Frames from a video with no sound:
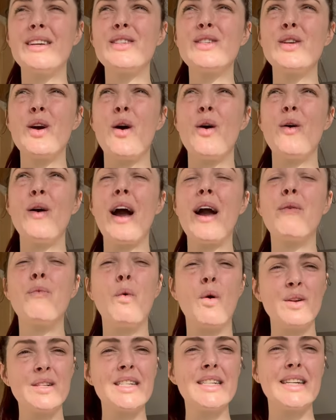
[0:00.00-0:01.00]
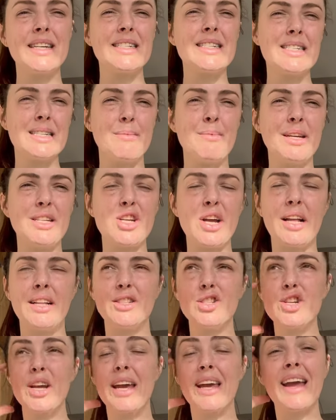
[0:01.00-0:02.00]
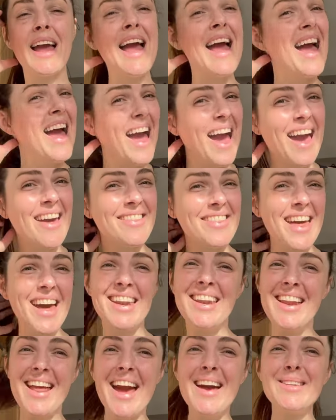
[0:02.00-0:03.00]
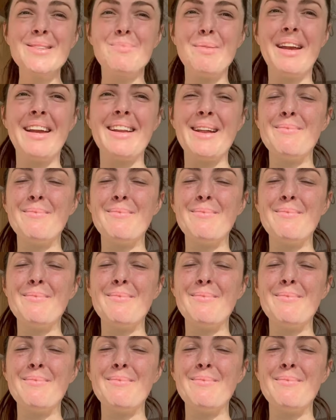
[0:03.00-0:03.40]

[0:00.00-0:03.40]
So I wanted it to be challenging, and that it has been.